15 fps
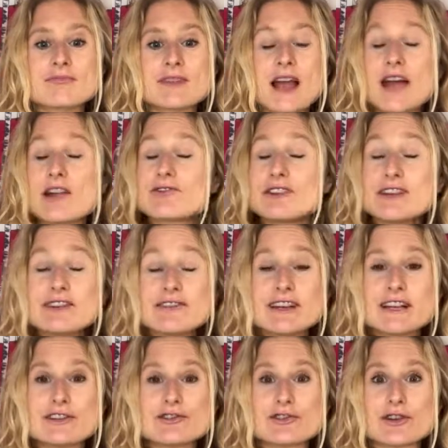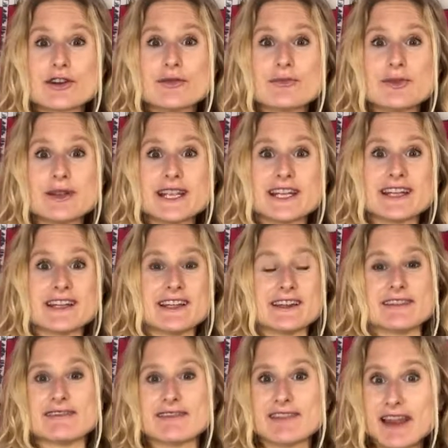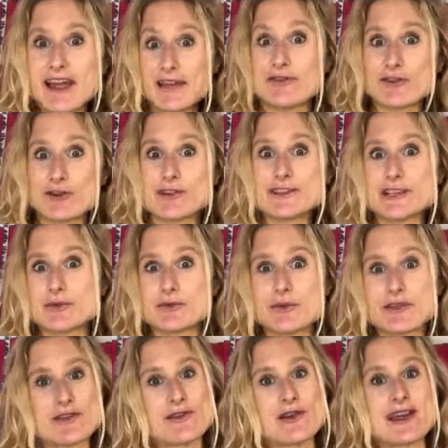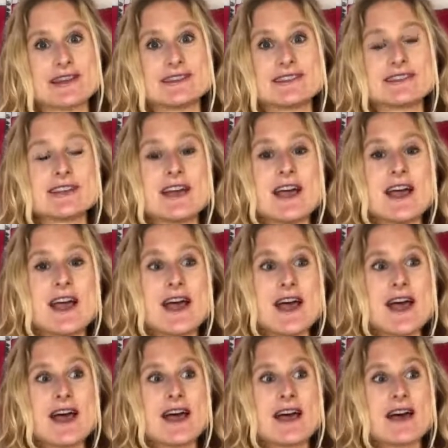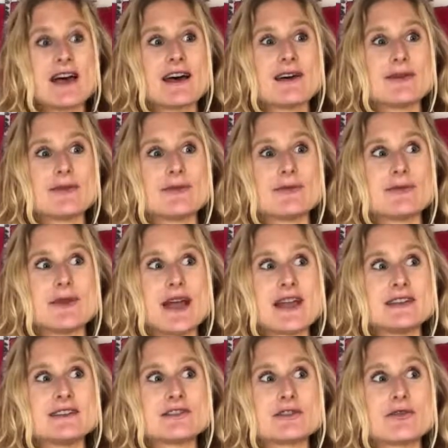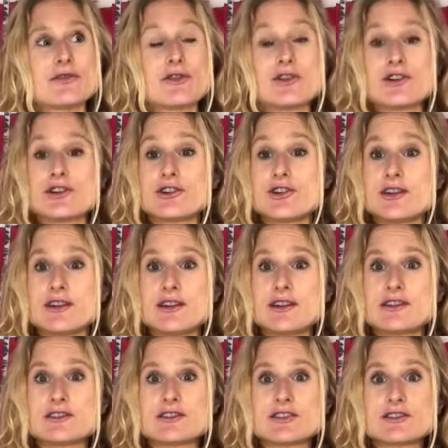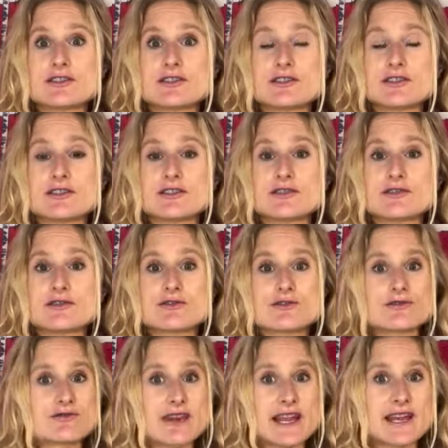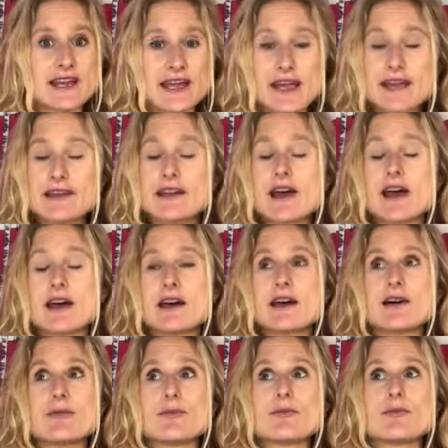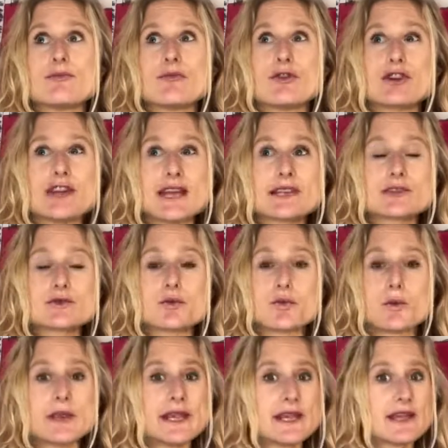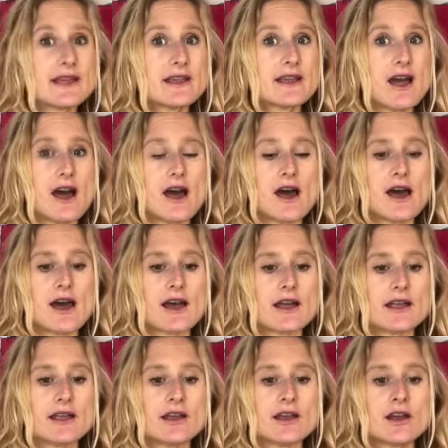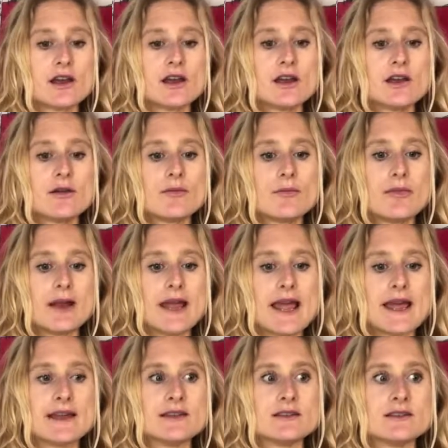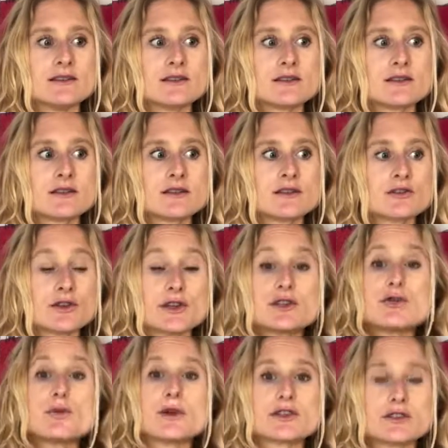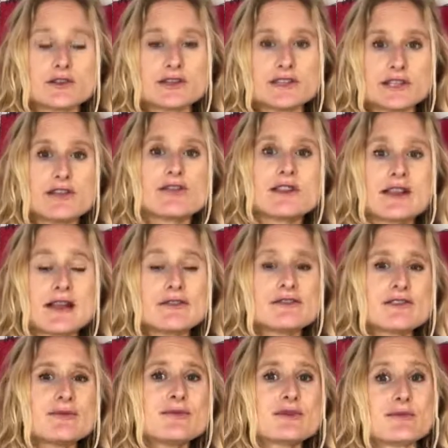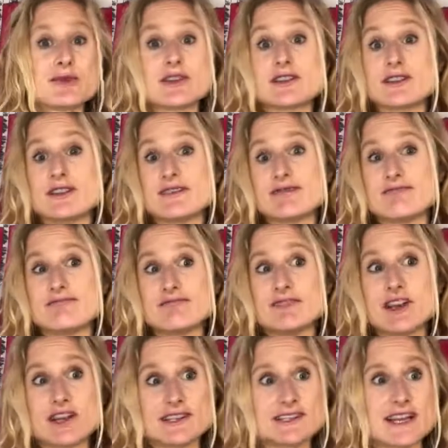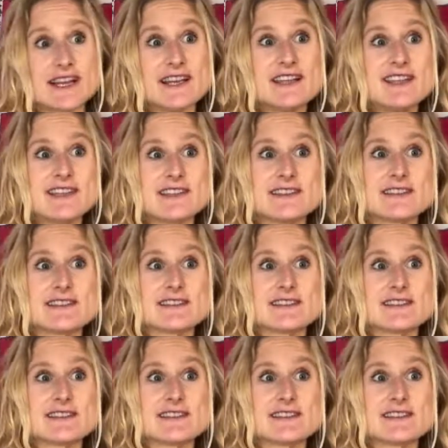I really enjoyed being in live contact with you guys. And for just straight ahead, for next week, I planned. So I do want to continue the live streams, but not daily.